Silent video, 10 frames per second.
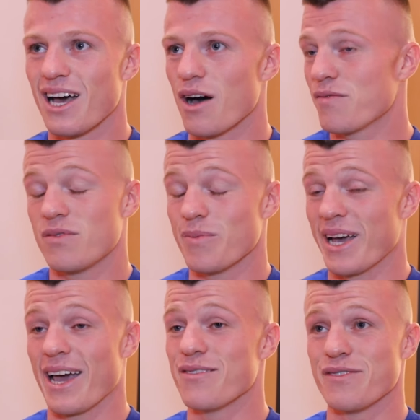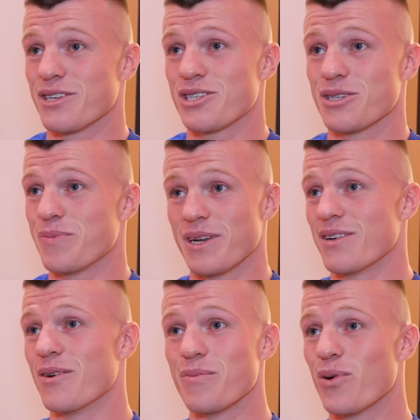I've, mate, everything's just been
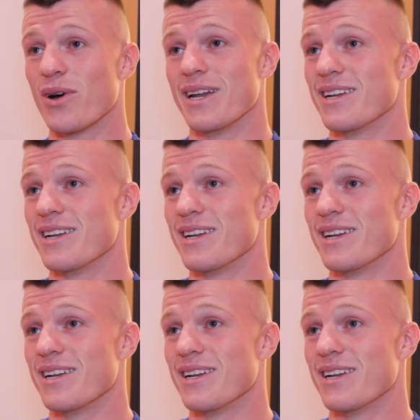on point.